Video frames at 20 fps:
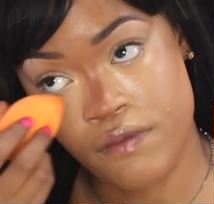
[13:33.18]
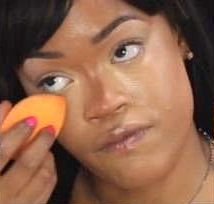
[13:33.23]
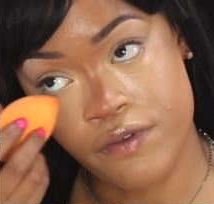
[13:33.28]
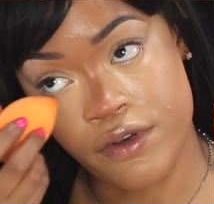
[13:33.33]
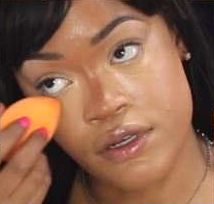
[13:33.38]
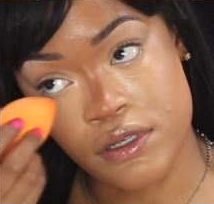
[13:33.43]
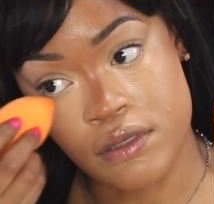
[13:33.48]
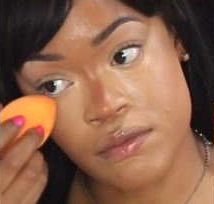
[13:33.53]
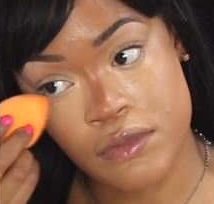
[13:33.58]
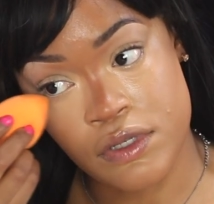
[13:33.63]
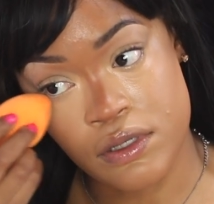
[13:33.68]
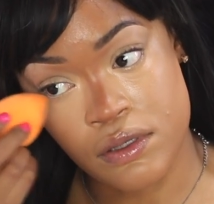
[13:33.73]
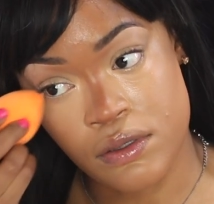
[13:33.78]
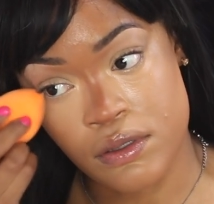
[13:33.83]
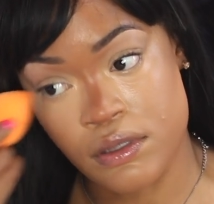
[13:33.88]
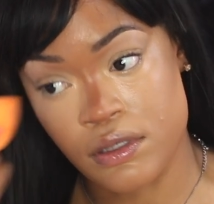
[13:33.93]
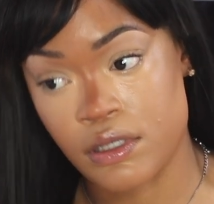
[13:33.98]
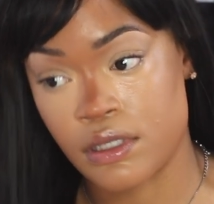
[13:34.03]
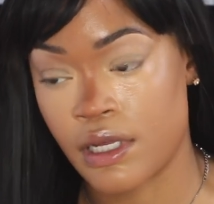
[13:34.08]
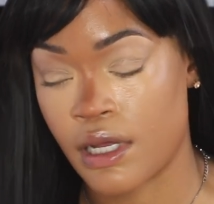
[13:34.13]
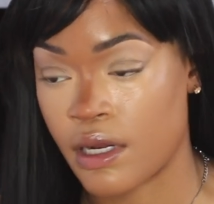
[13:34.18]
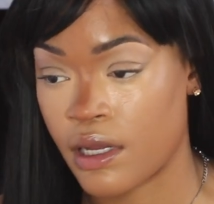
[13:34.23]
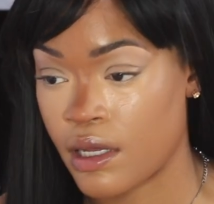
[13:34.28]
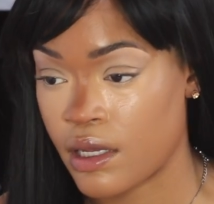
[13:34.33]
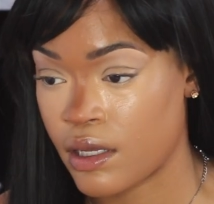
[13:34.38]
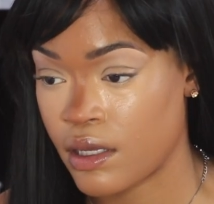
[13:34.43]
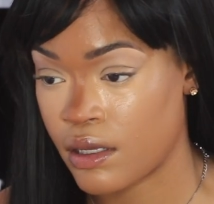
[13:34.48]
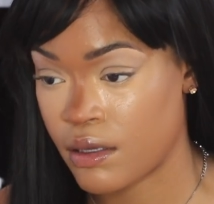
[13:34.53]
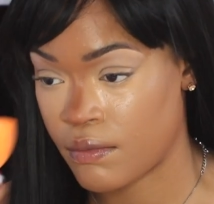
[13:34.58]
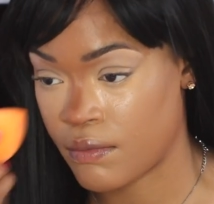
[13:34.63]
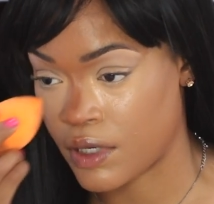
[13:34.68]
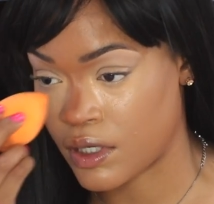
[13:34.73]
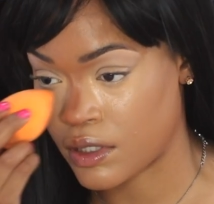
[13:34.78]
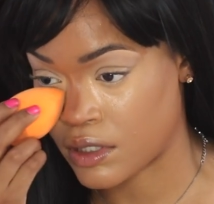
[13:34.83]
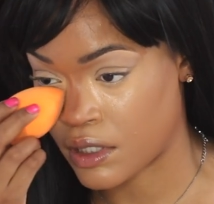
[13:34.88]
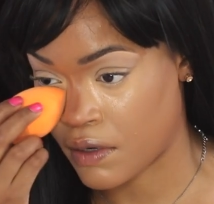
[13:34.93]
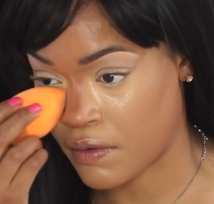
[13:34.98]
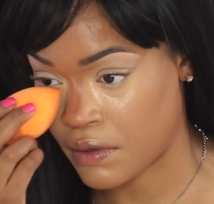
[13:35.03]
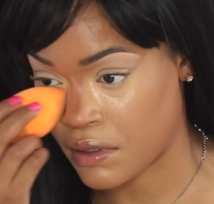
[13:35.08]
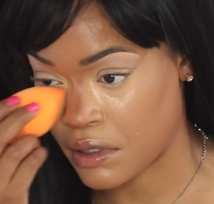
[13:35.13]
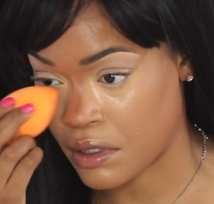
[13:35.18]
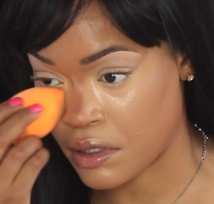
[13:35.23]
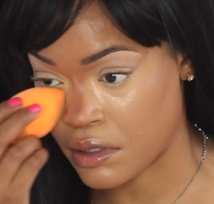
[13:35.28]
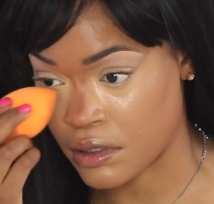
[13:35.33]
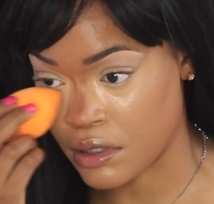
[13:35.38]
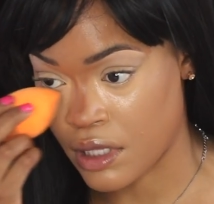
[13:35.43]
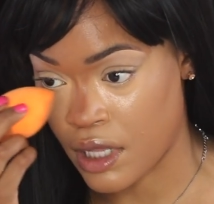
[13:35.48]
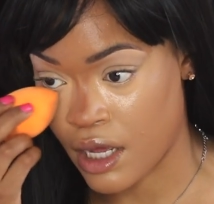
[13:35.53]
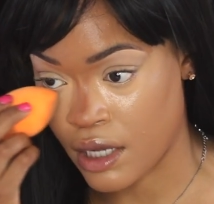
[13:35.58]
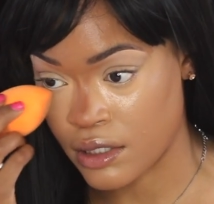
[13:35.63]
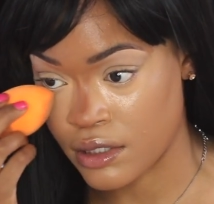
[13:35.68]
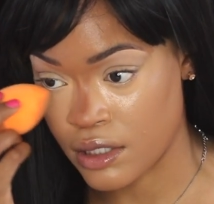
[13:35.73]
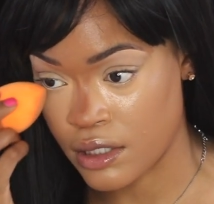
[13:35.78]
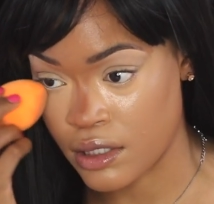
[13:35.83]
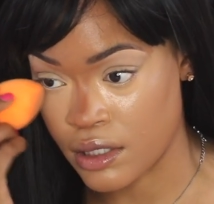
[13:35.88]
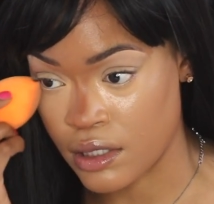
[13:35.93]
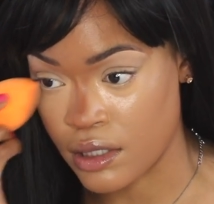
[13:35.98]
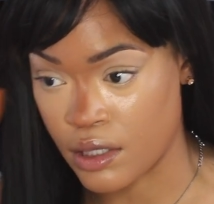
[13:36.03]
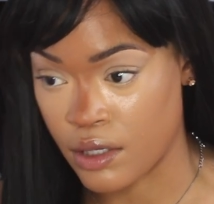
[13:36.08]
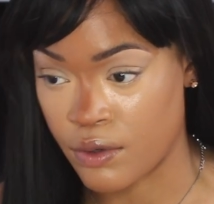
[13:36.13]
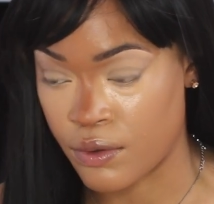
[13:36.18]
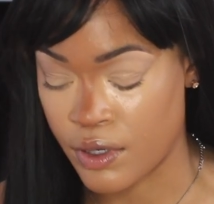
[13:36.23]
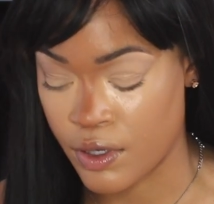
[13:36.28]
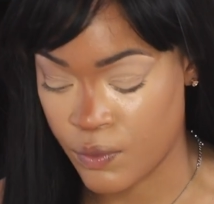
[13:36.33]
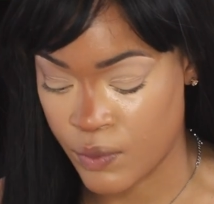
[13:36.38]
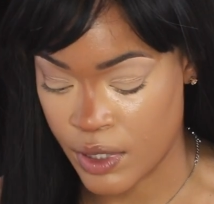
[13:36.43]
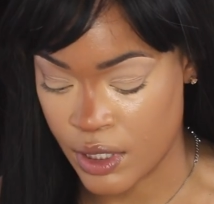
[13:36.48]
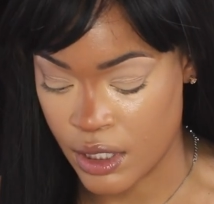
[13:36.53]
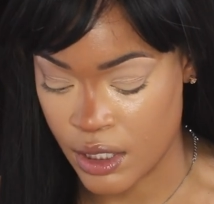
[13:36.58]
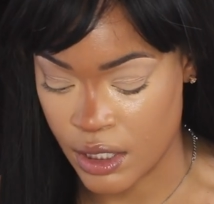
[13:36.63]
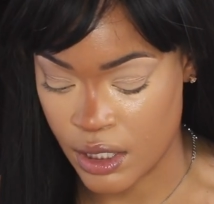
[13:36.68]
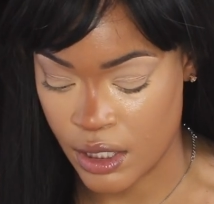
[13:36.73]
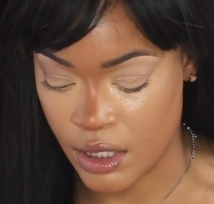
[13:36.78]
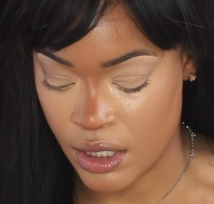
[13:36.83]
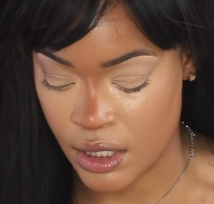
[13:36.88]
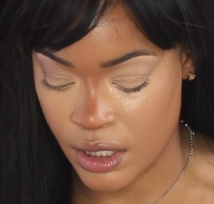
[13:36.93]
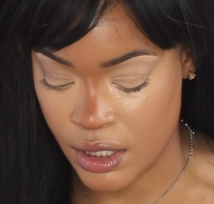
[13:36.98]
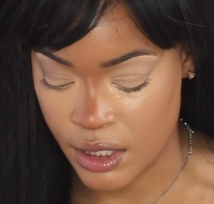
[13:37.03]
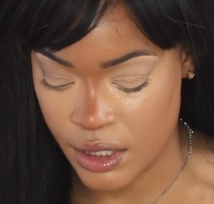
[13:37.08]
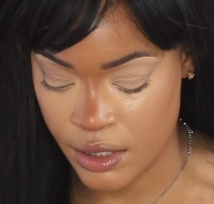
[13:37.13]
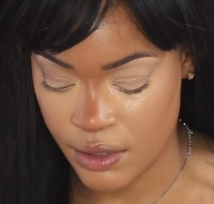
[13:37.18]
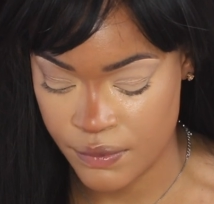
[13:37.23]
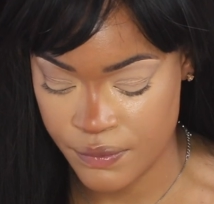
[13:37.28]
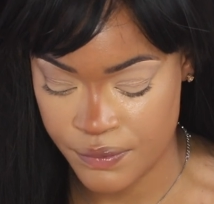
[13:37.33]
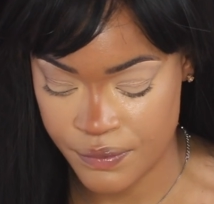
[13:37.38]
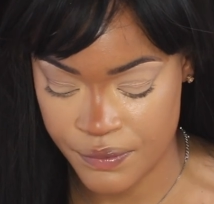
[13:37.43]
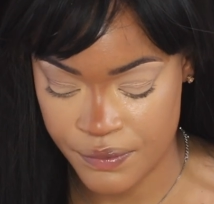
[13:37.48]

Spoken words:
First, I'm just going to set it, make sure everything's locked in and loaded. We looking good.